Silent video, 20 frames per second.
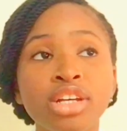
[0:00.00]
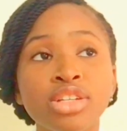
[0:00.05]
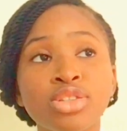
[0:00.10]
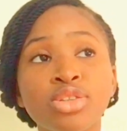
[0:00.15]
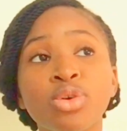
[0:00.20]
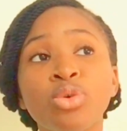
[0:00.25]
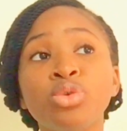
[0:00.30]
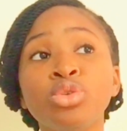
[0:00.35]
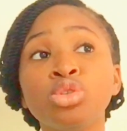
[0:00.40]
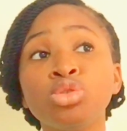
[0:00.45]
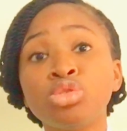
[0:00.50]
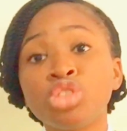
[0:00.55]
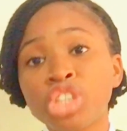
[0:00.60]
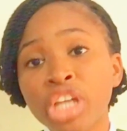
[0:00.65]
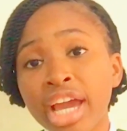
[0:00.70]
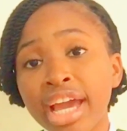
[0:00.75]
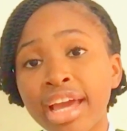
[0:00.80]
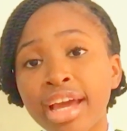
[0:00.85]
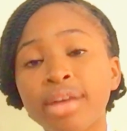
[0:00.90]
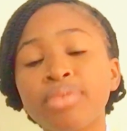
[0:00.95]
So you
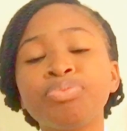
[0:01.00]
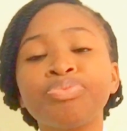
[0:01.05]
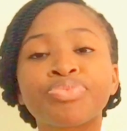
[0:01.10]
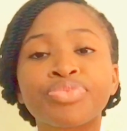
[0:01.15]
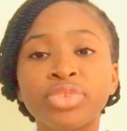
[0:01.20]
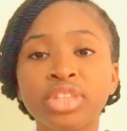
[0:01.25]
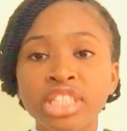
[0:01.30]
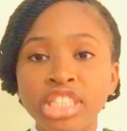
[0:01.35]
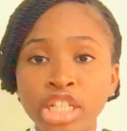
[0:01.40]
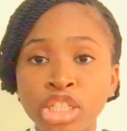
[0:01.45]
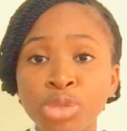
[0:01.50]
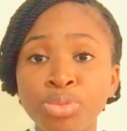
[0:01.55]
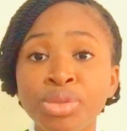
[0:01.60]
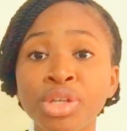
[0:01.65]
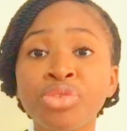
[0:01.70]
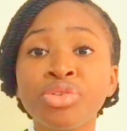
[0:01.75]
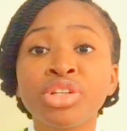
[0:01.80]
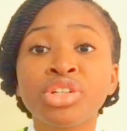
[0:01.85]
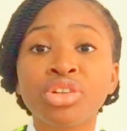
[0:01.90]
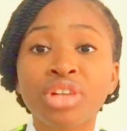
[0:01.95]
check, there should
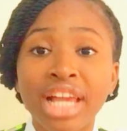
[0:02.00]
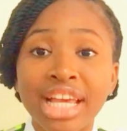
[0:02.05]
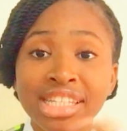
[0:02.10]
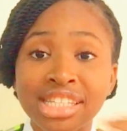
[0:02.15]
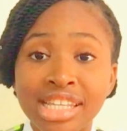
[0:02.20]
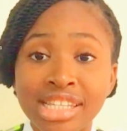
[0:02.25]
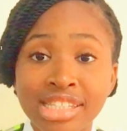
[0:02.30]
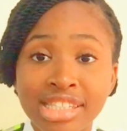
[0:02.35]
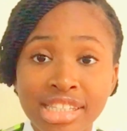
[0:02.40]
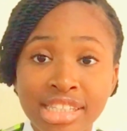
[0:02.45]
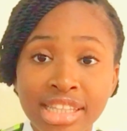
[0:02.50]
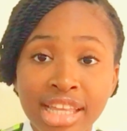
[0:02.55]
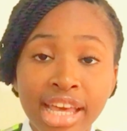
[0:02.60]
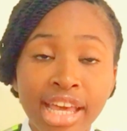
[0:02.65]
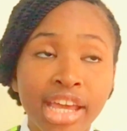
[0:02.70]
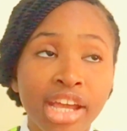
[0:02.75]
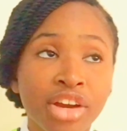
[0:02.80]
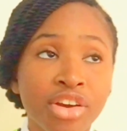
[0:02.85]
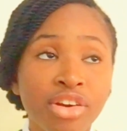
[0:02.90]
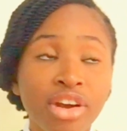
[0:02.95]
be a radio license in that
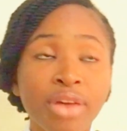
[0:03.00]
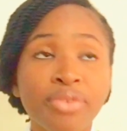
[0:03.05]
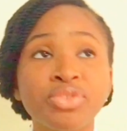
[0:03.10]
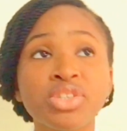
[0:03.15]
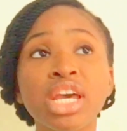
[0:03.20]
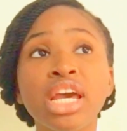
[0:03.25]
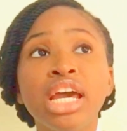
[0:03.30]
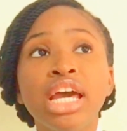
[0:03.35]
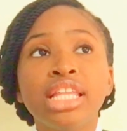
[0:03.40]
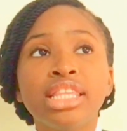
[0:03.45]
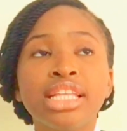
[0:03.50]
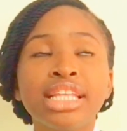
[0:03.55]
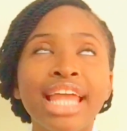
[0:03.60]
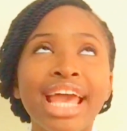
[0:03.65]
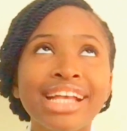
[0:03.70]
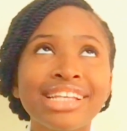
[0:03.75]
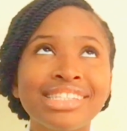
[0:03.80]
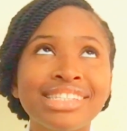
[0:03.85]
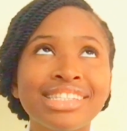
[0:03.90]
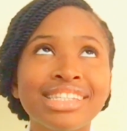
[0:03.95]
aircraft. The
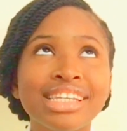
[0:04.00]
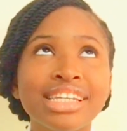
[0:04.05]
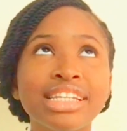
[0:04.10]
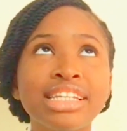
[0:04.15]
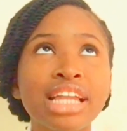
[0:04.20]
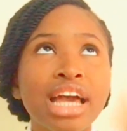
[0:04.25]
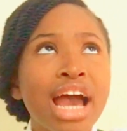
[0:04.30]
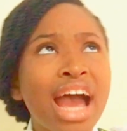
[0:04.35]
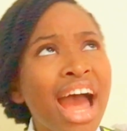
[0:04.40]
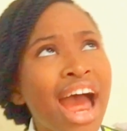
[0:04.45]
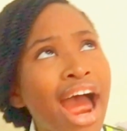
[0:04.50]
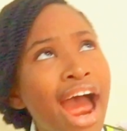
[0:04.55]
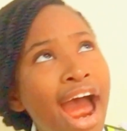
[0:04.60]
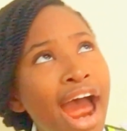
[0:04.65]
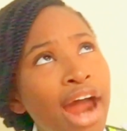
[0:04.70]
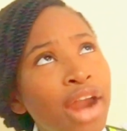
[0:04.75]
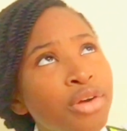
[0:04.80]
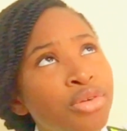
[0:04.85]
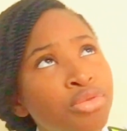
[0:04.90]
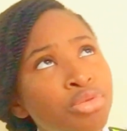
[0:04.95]
next thing,
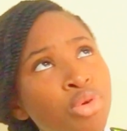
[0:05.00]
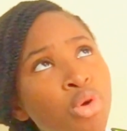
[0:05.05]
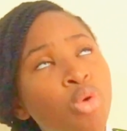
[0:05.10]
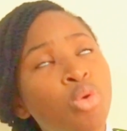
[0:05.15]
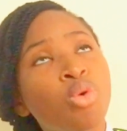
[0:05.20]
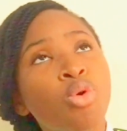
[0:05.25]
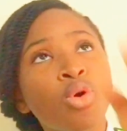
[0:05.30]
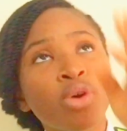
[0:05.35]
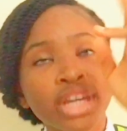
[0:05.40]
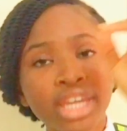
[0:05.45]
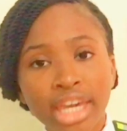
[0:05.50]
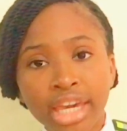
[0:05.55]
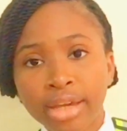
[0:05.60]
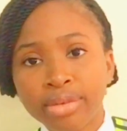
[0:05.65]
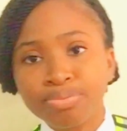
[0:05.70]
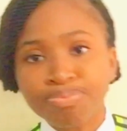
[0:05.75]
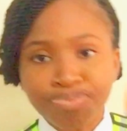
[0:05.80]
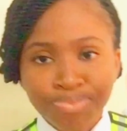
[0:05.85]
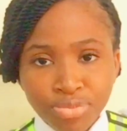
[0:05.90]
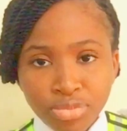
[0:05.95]
arrow.
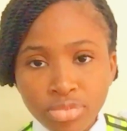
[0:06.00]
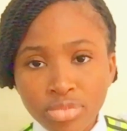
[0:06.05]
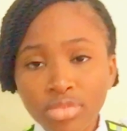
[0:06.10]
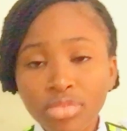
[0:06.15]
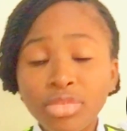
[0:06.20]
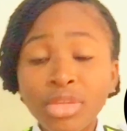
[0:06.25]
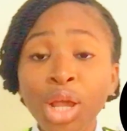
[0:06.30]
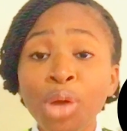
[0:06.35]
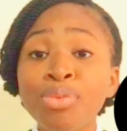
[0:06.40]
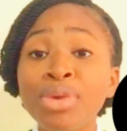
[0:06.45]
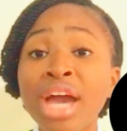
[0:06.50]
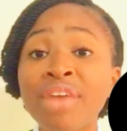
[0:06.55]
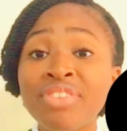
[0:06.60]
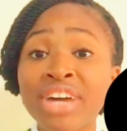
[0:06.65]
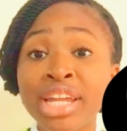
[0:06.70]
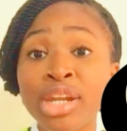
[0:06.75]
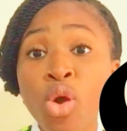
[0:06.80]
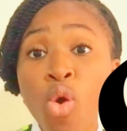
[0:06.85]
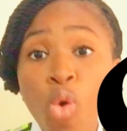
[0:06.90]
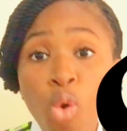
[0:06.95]
Okay, we have
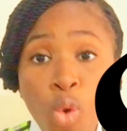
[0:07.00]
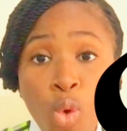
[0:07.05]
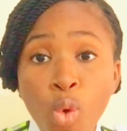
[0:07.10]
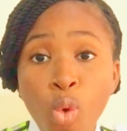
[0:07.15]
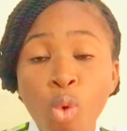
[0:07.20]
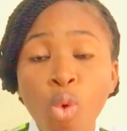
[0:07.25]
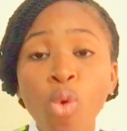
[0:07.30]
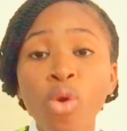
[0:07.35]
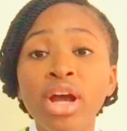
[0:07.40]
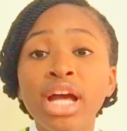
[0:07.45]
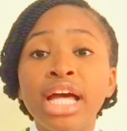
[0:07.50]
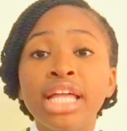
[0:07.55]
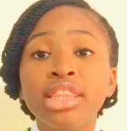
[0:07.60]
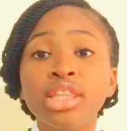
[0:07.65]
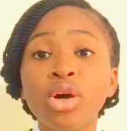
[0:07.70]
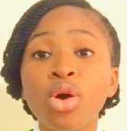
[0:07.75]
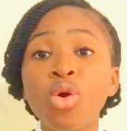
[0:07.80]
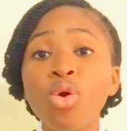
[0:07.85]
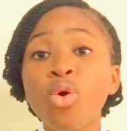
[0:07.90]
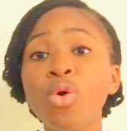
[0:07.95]
an O.
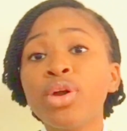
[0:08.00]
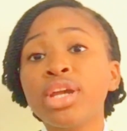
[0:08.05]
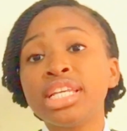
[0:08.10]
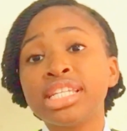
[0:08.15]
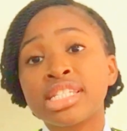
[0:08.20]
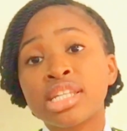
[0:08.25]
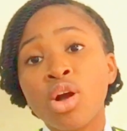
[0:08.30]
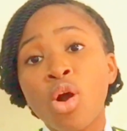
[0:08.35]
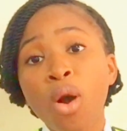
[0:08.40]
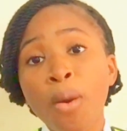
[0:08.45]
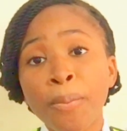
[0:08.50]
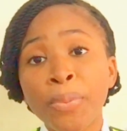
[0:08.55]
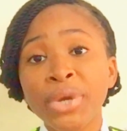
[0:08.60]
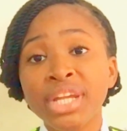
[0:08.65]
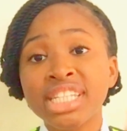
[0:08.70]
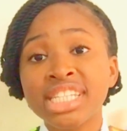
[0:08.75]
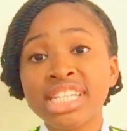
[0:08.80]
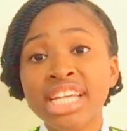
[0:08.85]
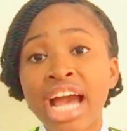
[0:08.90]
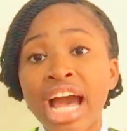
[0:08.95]
The O is the
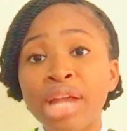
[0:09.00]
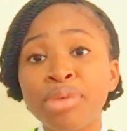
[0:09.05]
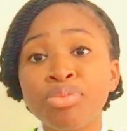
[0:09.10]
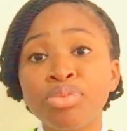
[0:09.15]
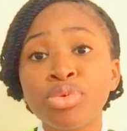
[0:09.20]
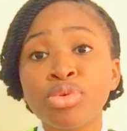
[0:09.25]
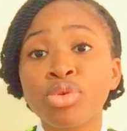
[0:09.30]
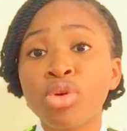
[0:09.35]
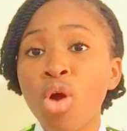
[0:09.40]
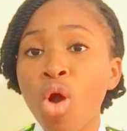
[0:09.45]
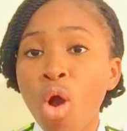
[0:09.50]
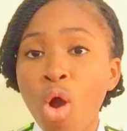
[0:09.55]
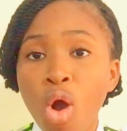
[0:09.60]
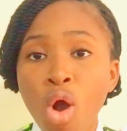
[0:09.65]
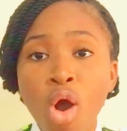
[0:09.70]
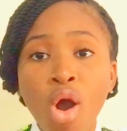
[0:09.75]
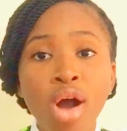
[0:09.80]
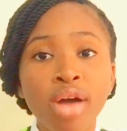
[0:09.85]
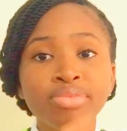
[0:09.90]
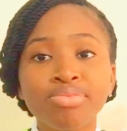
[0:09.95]
operating handbook
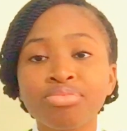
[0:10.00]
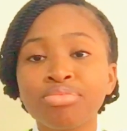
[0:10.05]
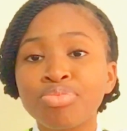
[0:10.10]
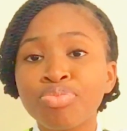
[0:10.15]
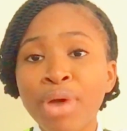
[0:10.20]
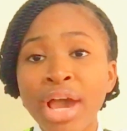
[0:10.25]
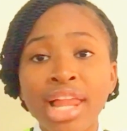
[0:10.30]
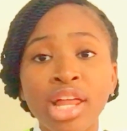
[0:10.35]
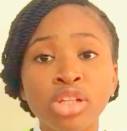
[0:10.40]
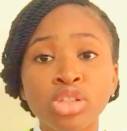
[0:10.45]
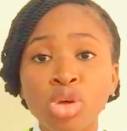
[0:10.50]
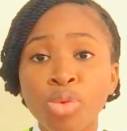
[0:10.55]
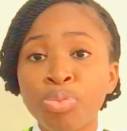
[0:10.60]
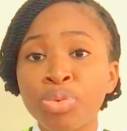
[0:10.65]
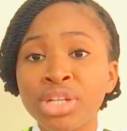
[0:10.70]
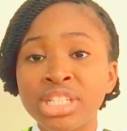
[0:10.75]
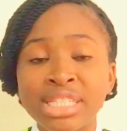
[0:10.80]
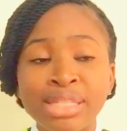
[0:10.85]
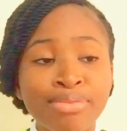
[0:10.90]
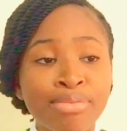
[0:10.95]
or pilot
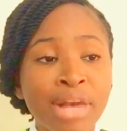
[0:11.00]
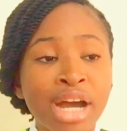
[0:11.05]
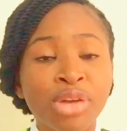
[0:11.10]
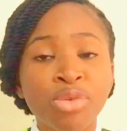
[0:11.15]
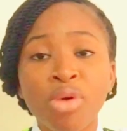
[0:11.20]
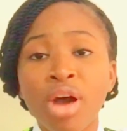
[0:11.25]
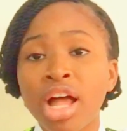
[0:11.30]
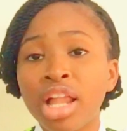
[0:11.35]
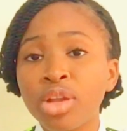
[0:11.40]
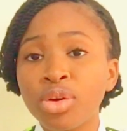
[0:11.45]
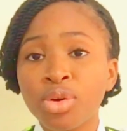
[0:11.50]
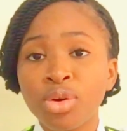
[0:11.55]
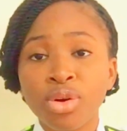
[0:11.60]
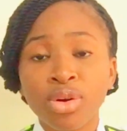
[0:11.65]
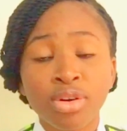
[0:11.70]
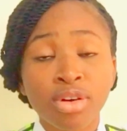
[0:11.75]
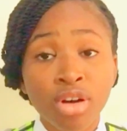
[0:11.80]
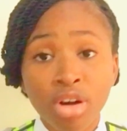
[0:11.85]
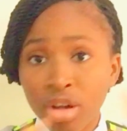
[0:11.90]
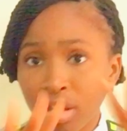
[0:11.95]
operating manual,
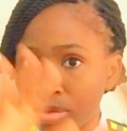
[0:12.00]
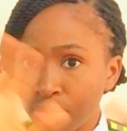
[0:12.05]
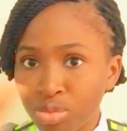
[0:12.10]
or